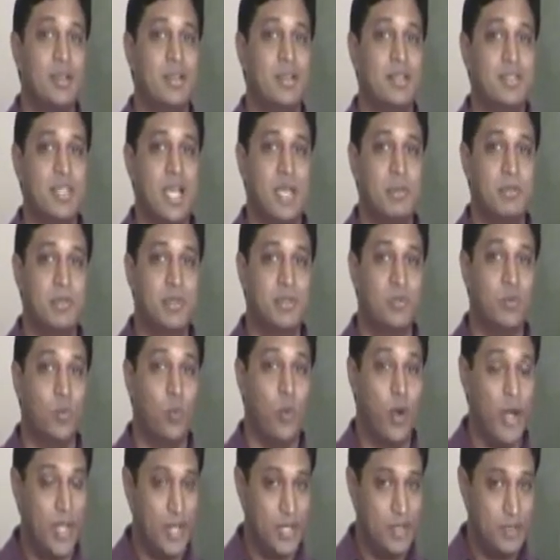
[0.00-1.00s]

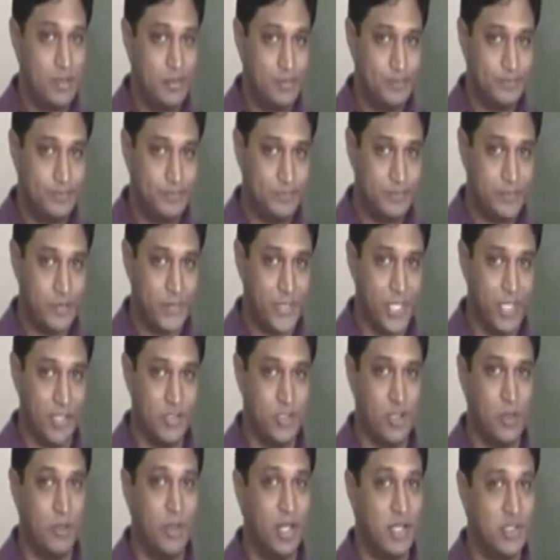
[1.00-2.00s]
Assignment 1
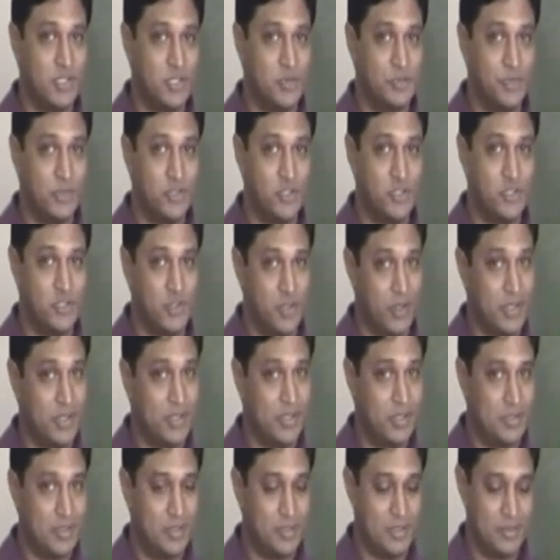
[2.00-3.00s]
is your multiple
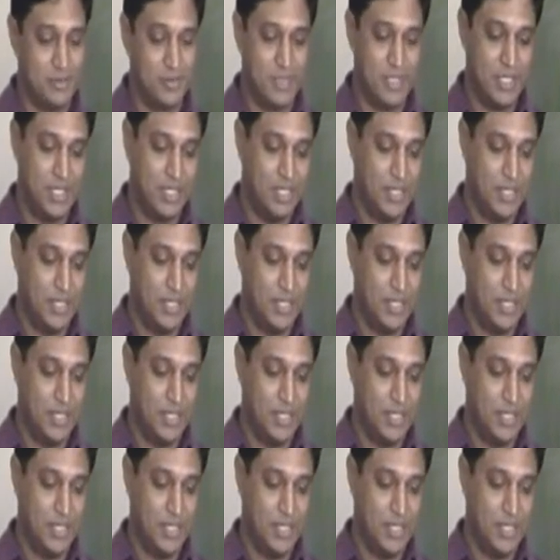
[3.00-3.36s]
choice.